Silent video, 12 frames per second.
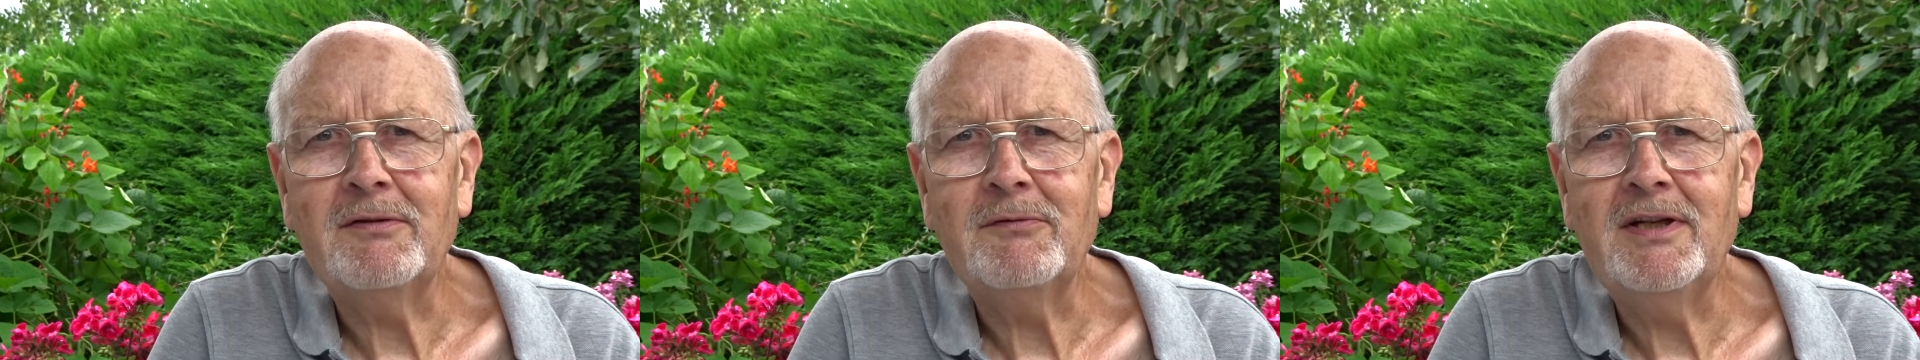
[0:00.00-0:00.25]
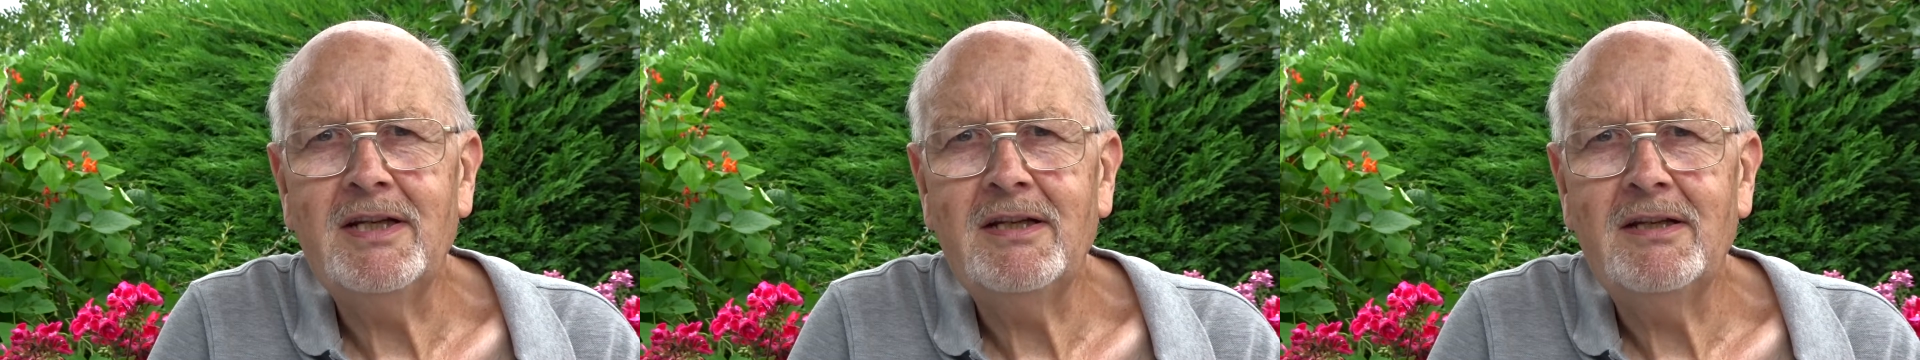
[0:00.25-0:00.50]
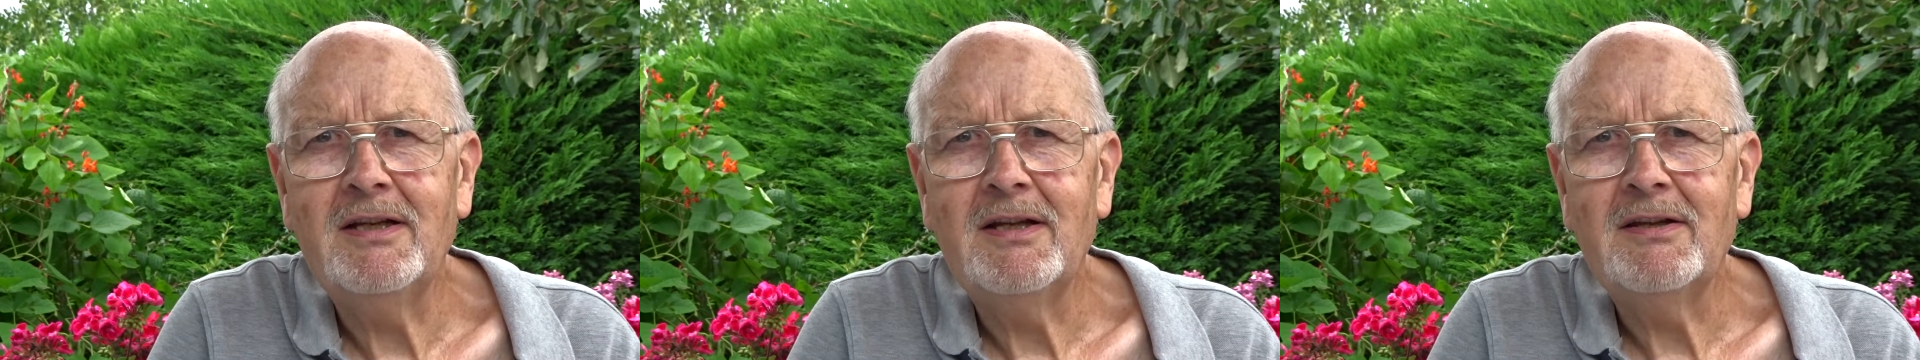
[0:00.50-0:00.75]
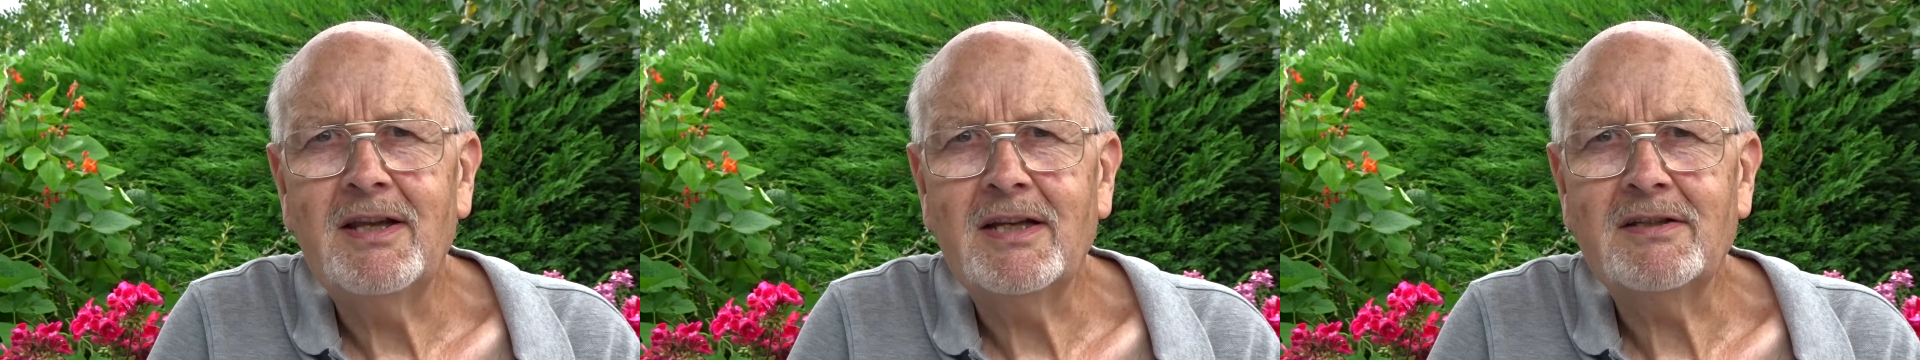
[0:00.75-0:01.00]
really.
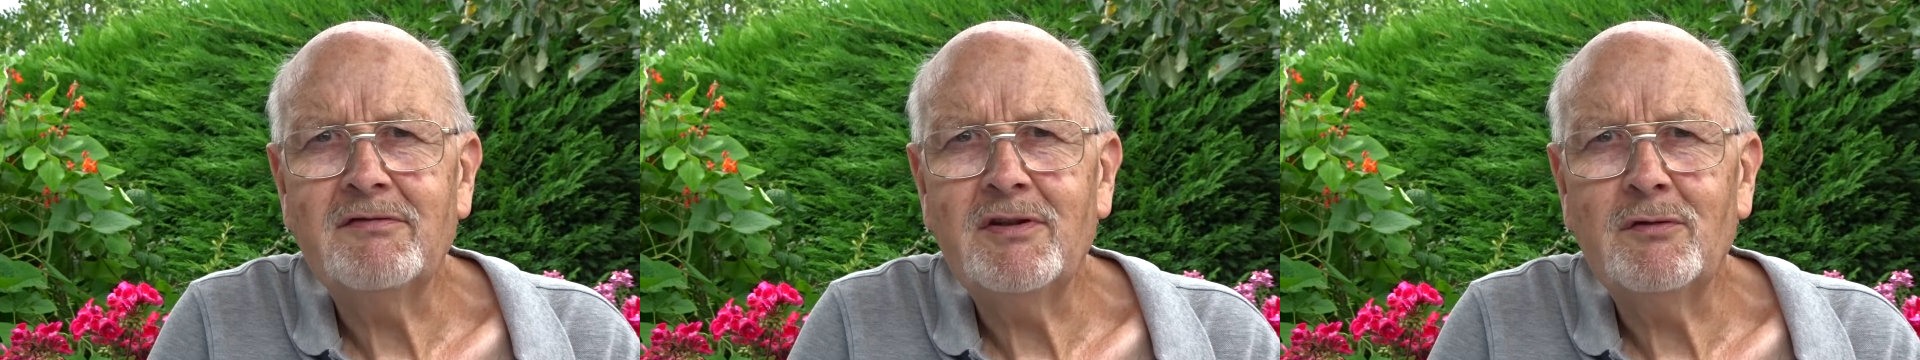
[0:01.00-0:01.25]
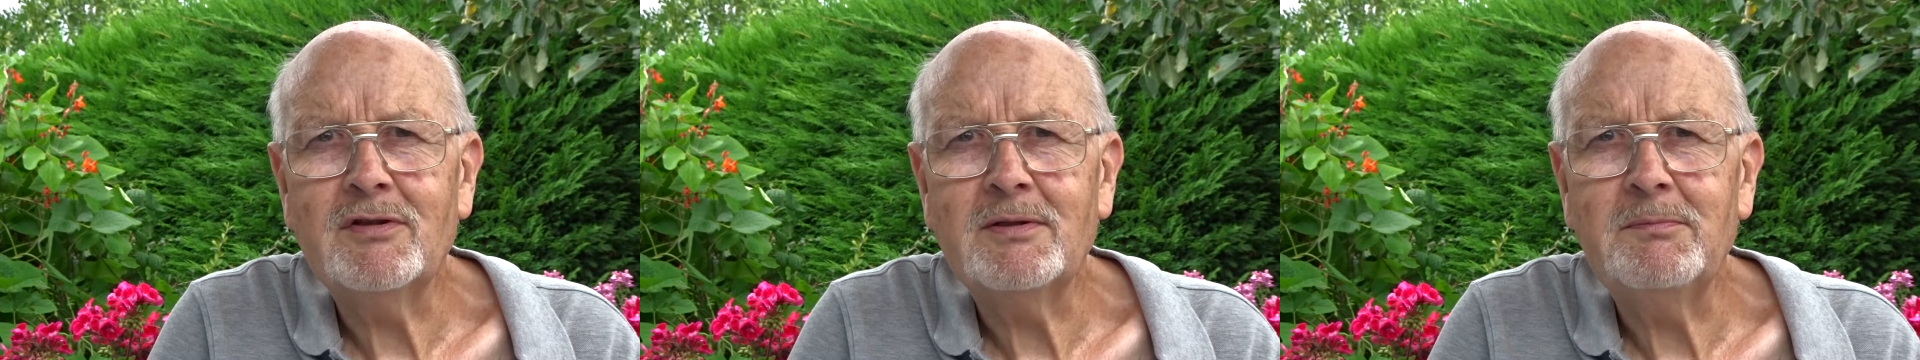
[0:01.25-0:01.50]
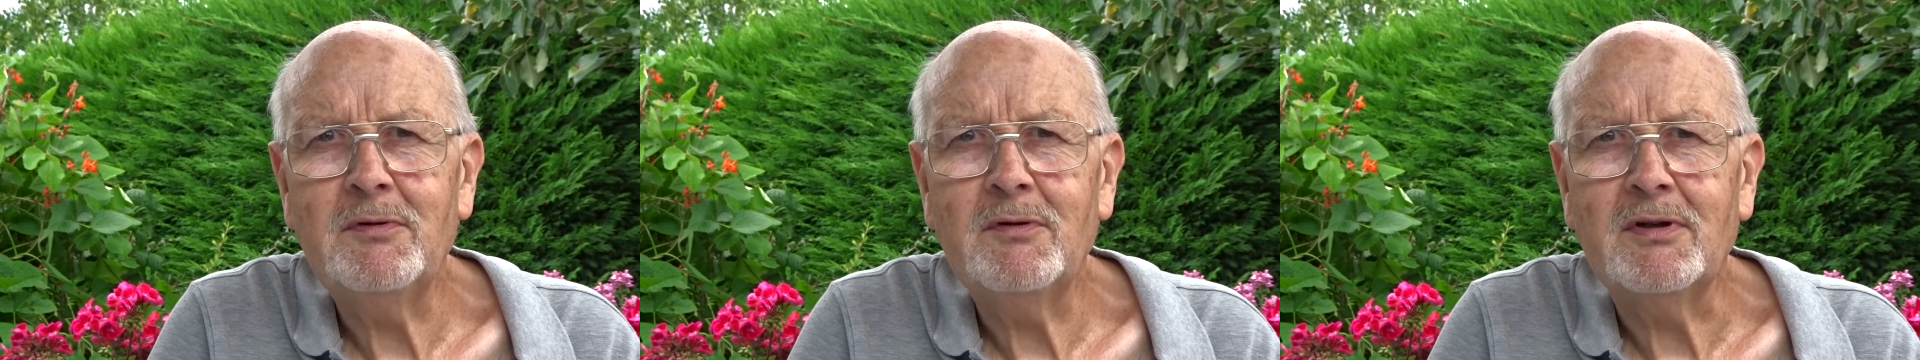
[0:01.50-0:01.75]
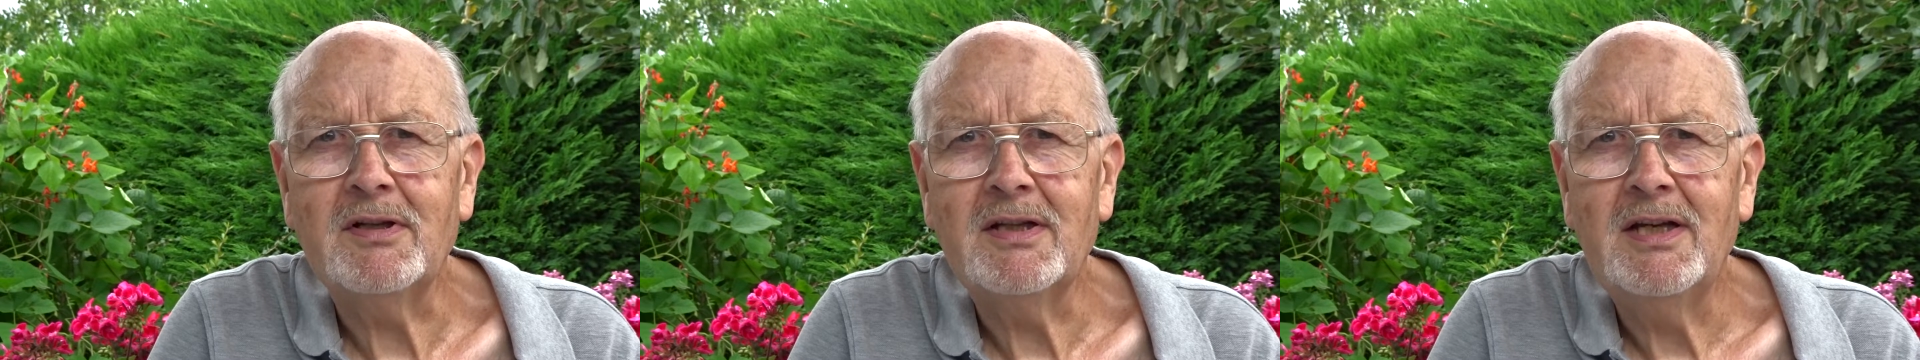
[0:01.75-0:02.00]
Thanks for your
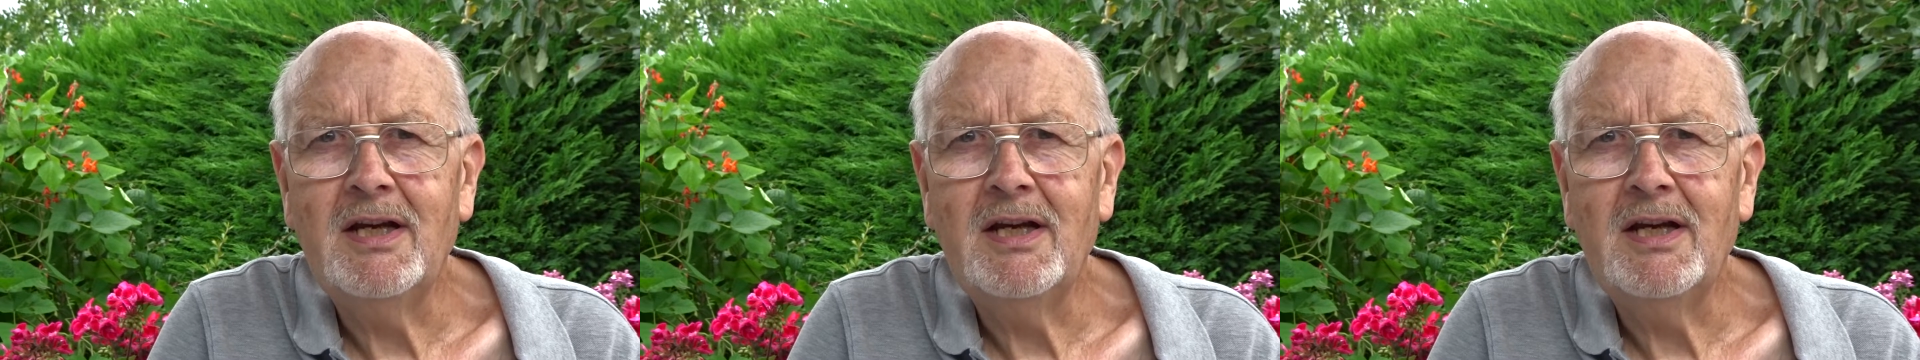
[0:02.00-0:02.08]
support.